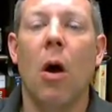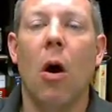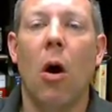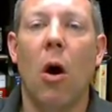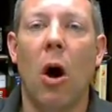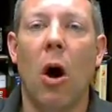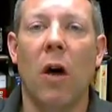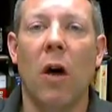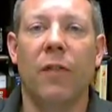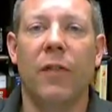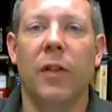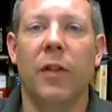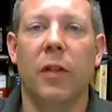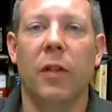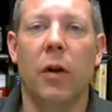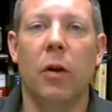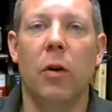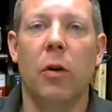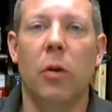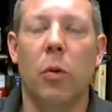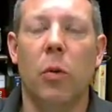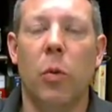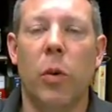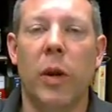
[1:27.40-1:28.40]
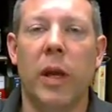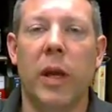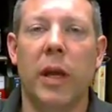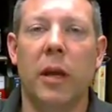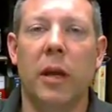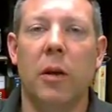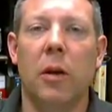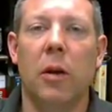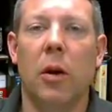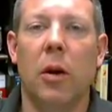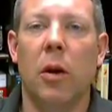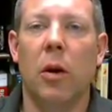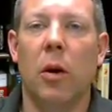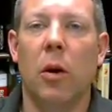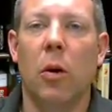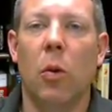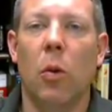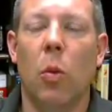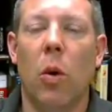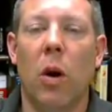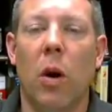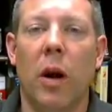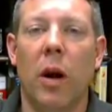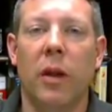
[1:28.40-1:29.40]
Often, though, we
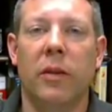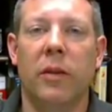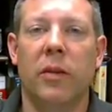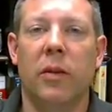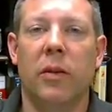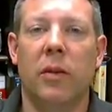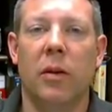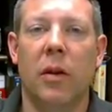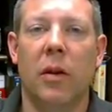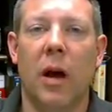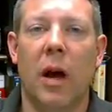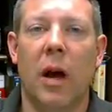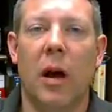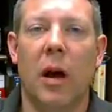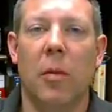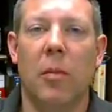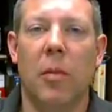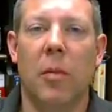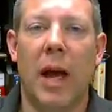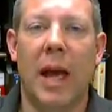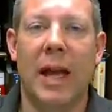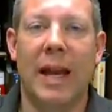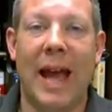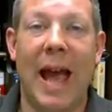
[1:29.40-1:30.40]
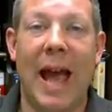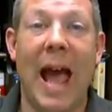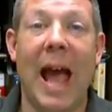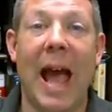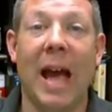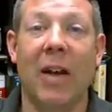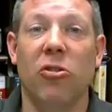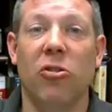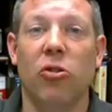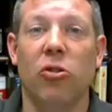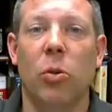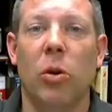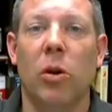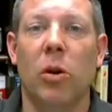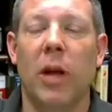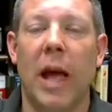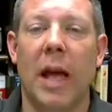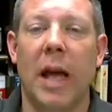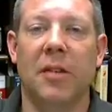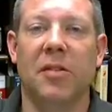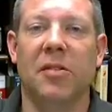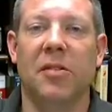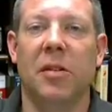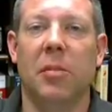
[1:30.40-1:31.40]
want an actual
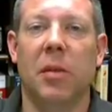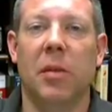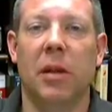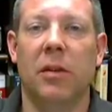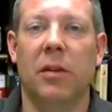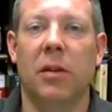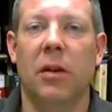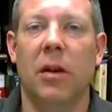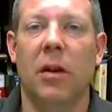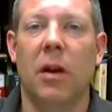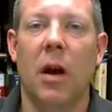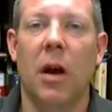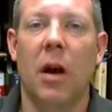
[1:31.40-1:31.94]
estimate